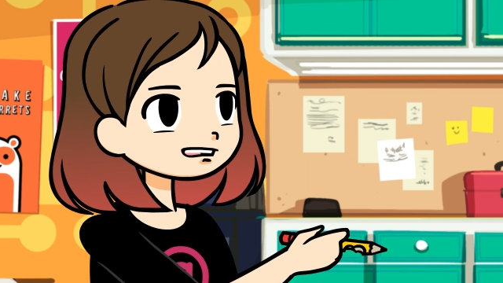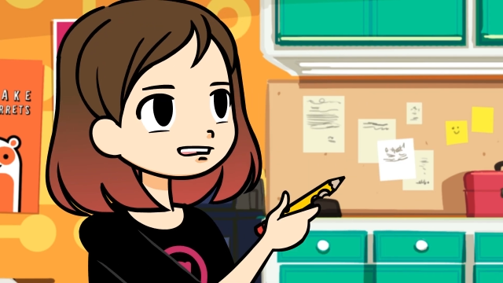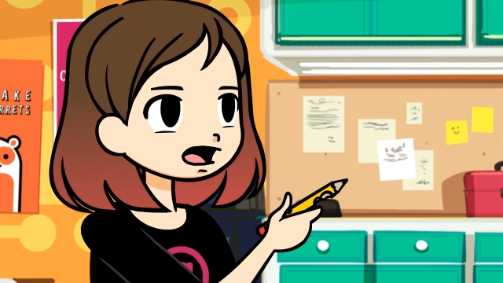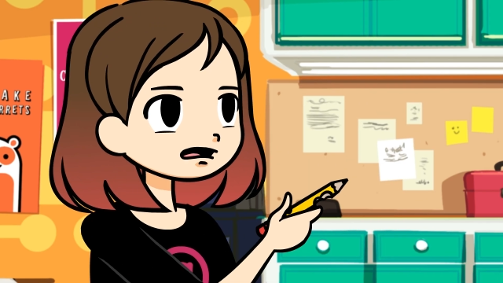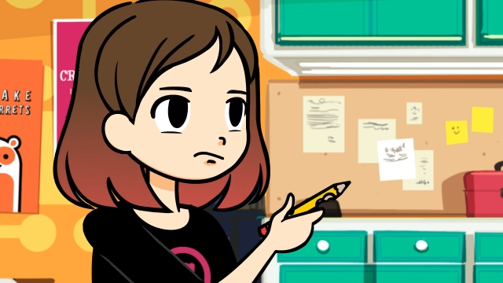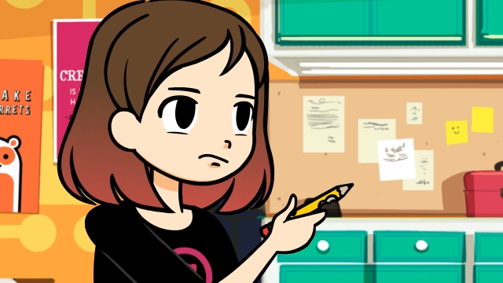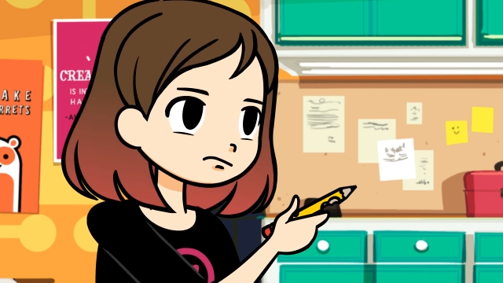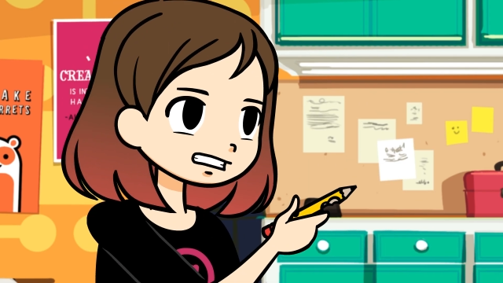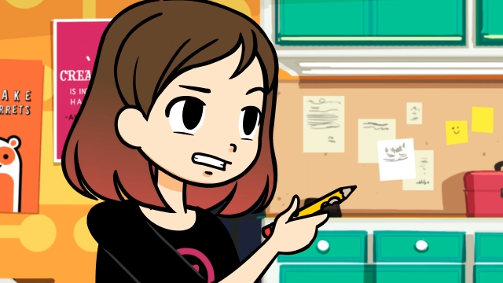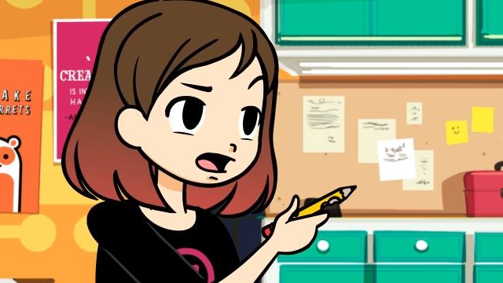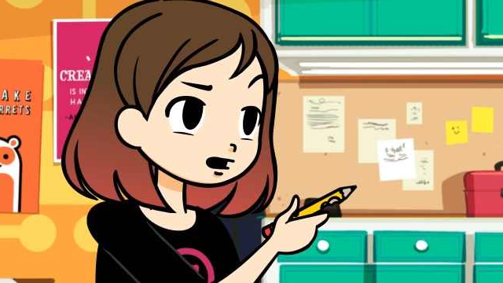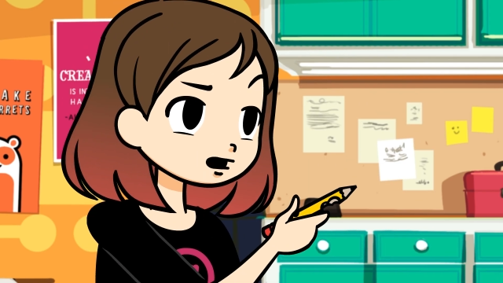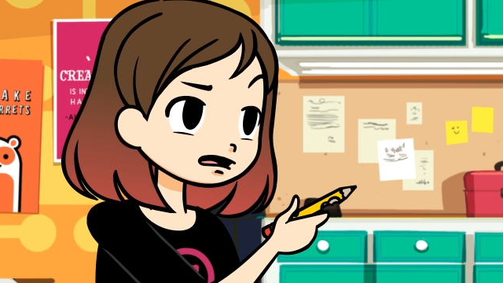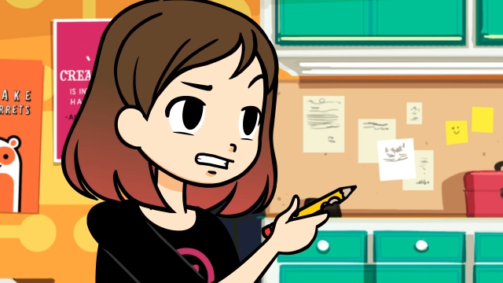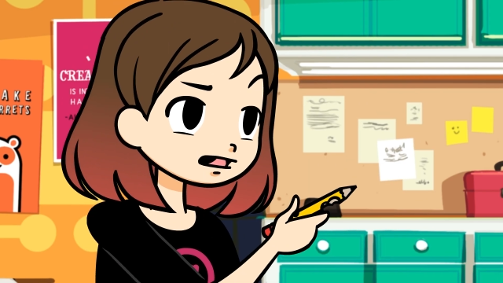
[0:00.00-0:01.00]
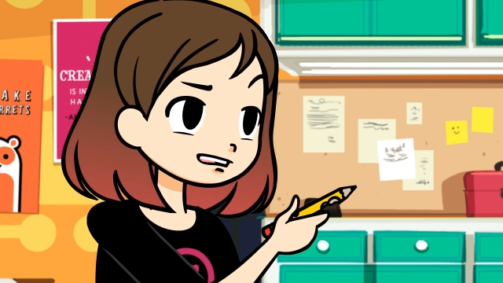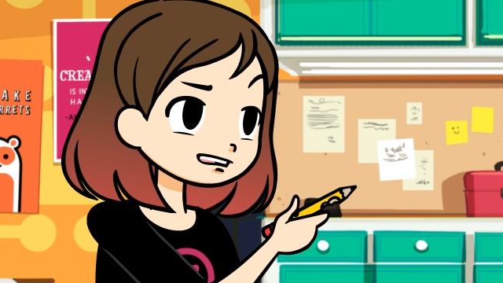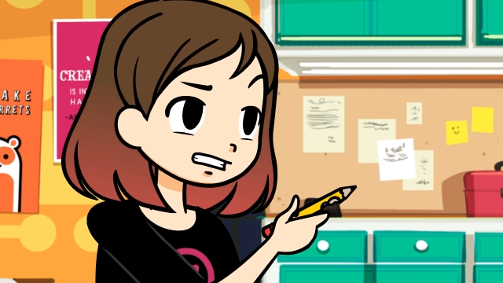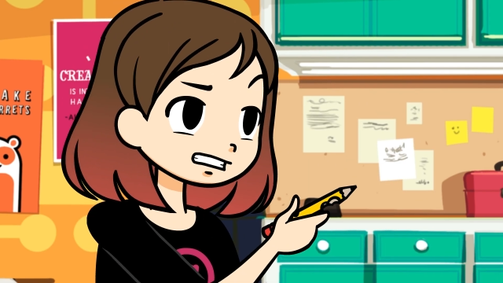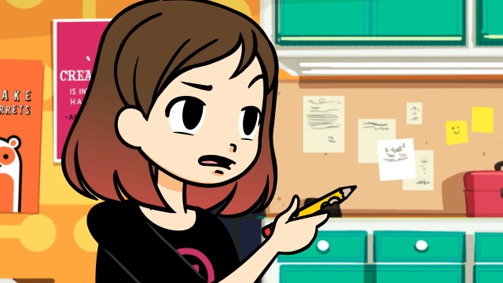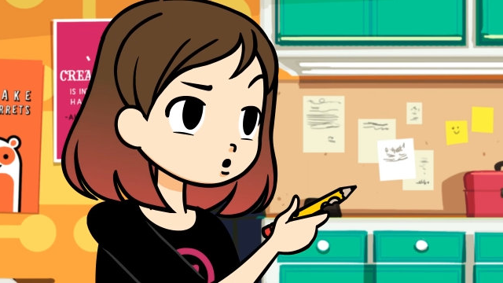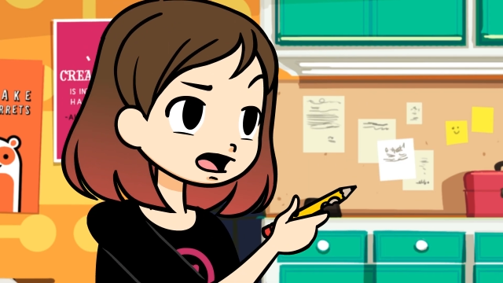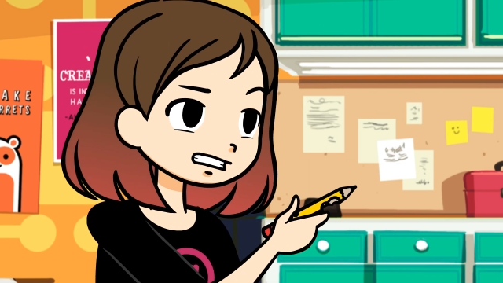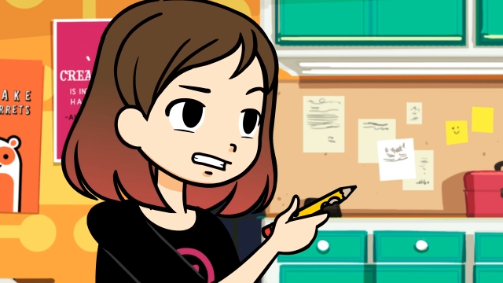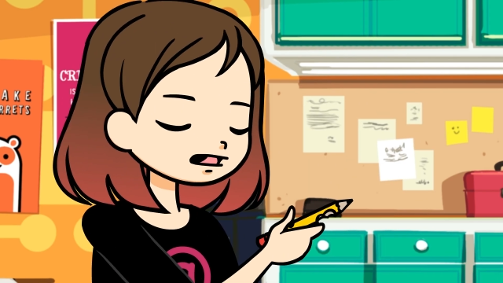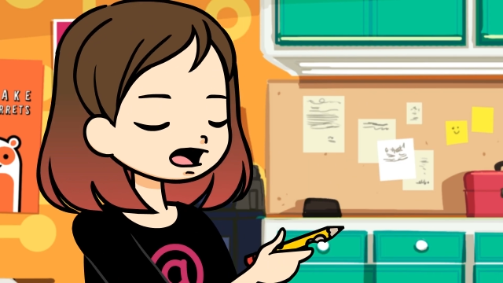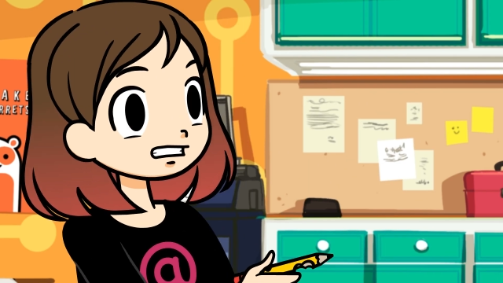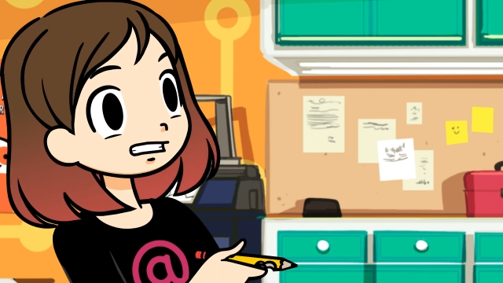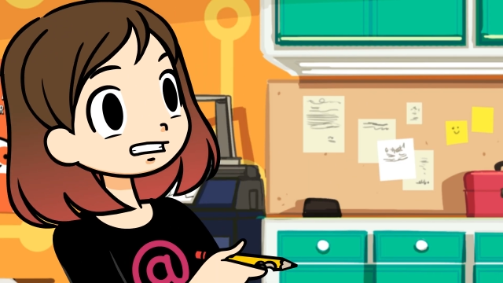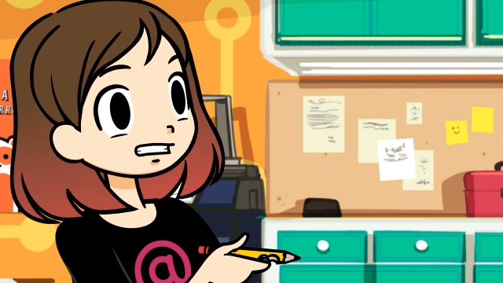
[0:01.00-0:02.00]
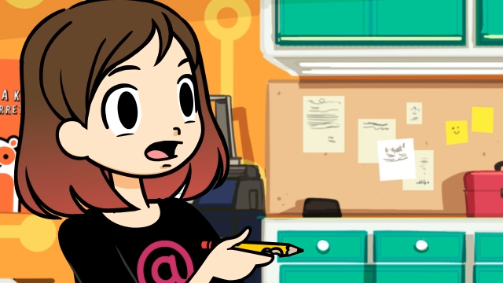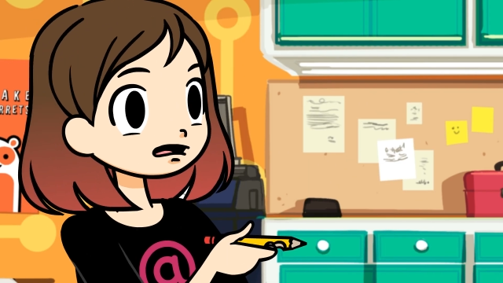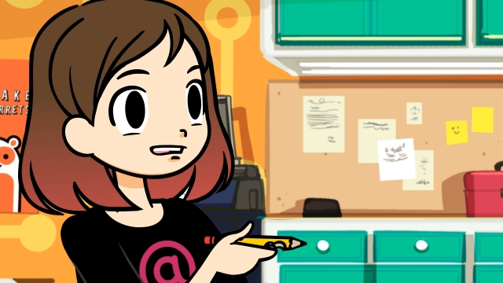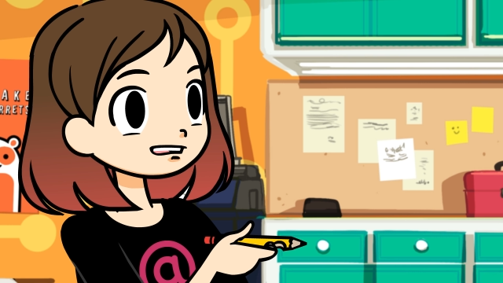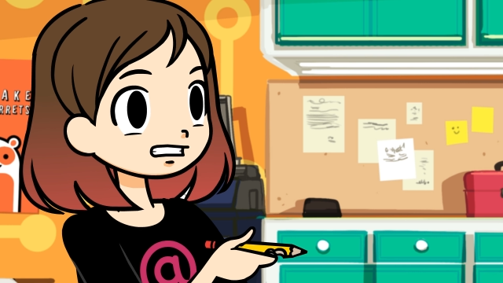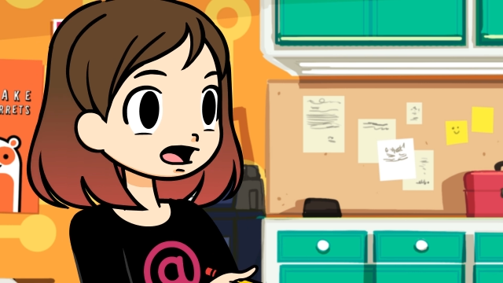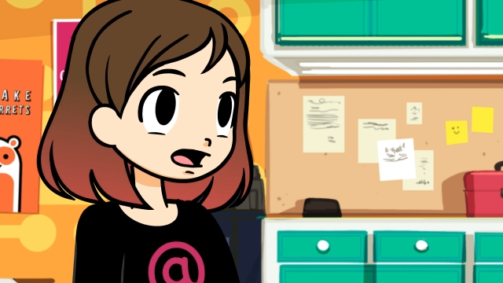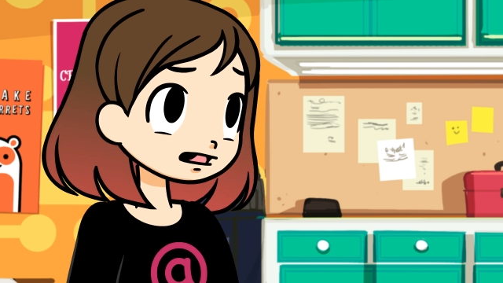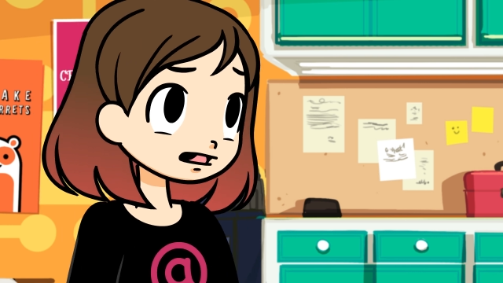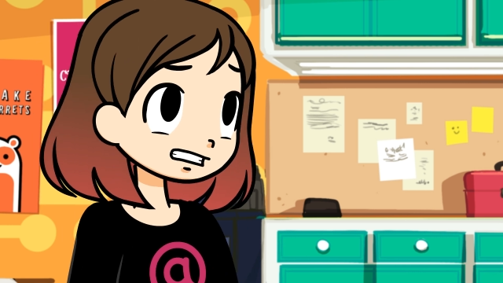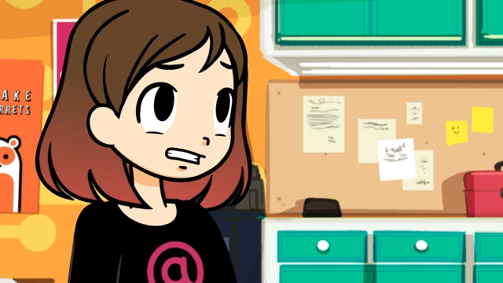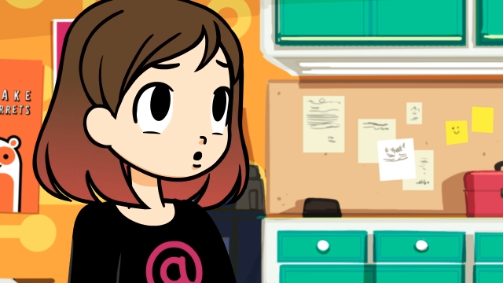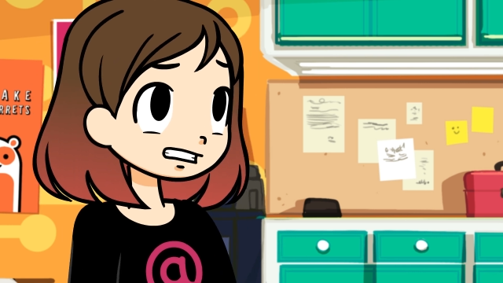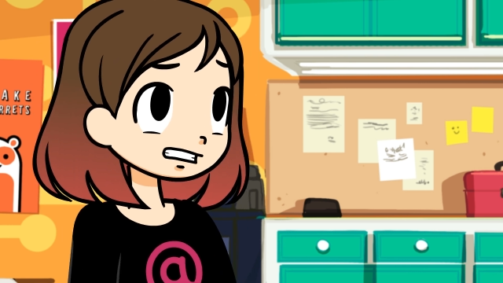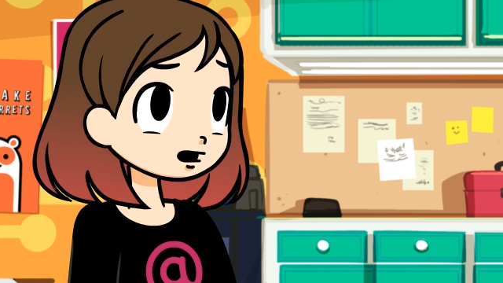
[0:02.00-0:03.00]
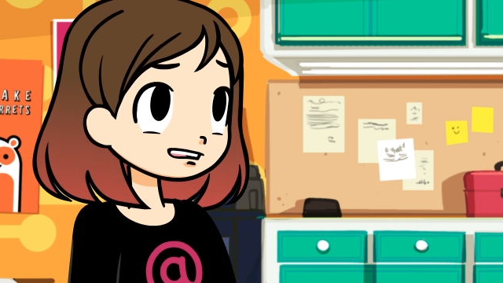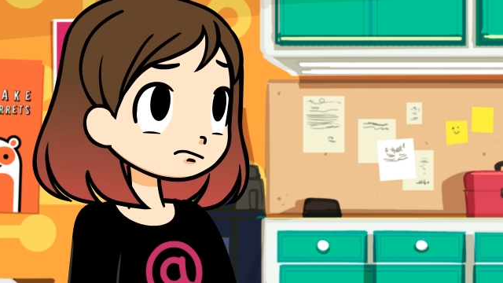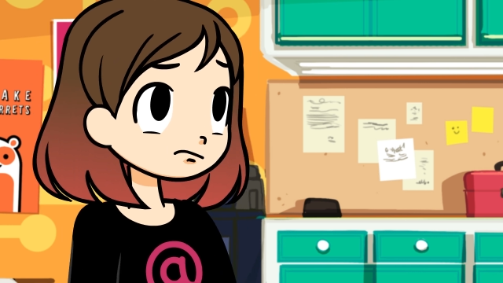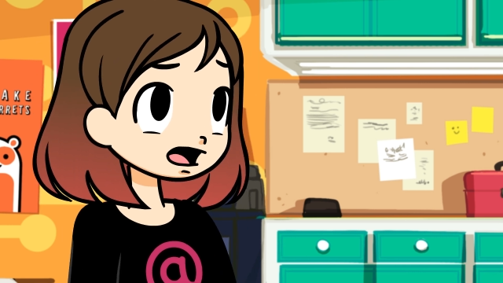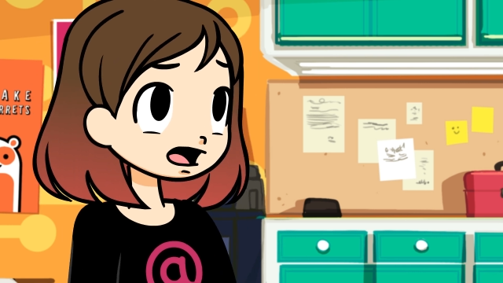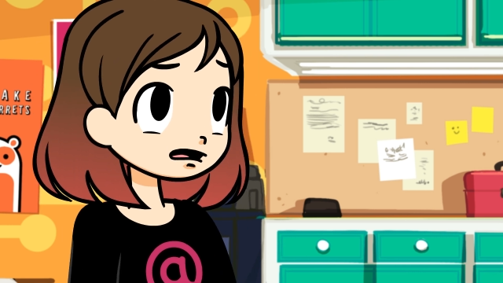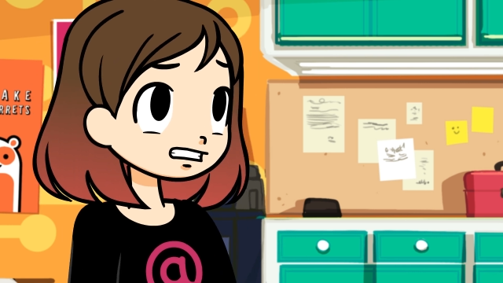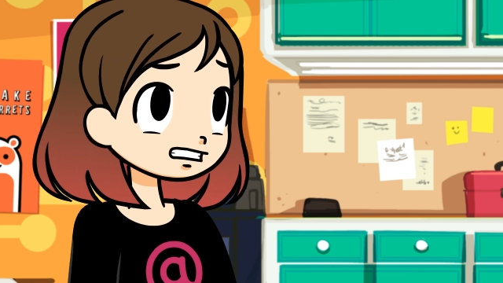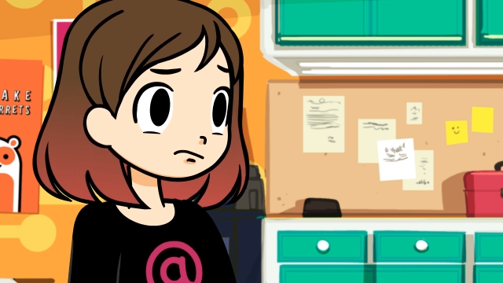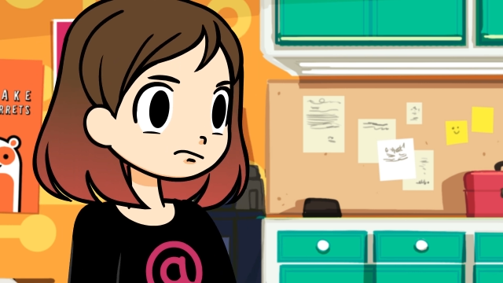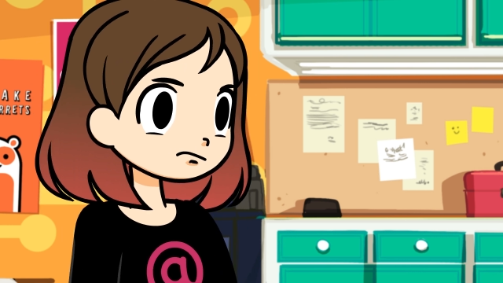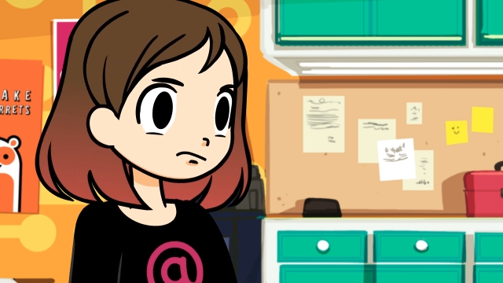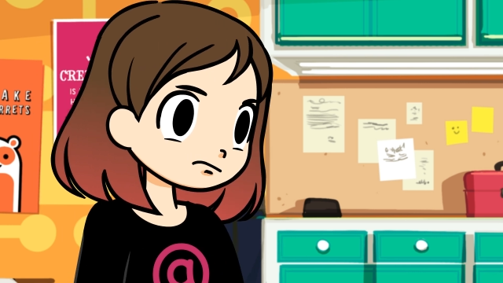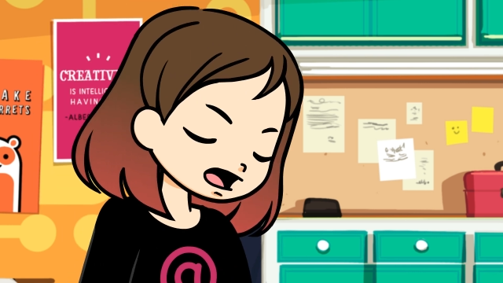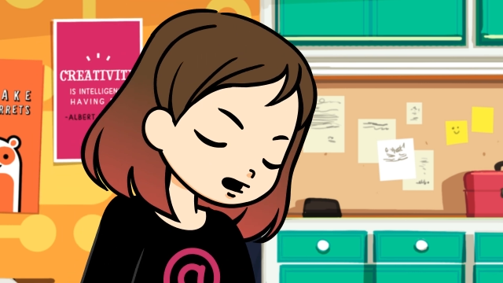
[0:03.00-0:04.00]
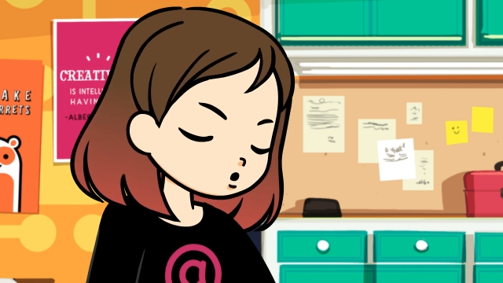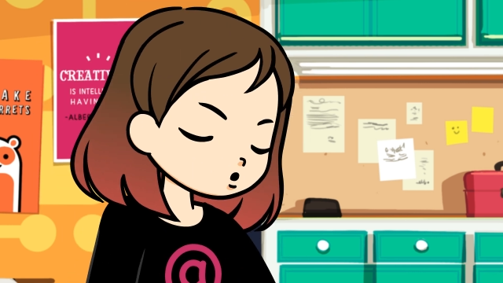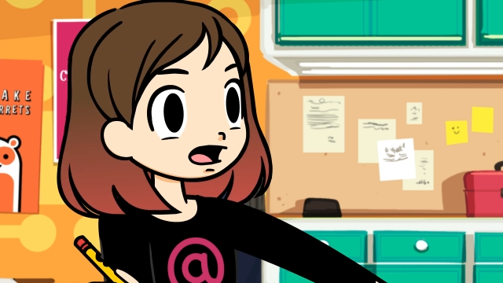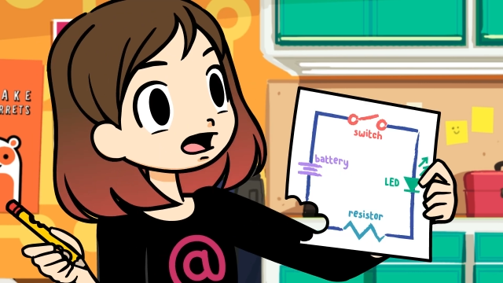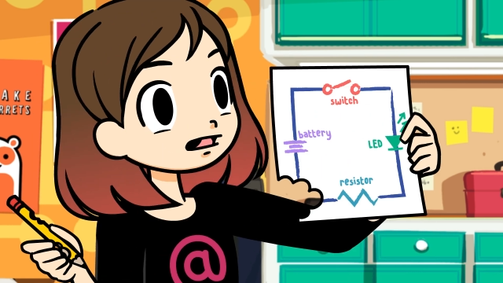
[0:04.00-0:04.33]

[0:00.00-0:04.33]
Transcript: (no speaker visible)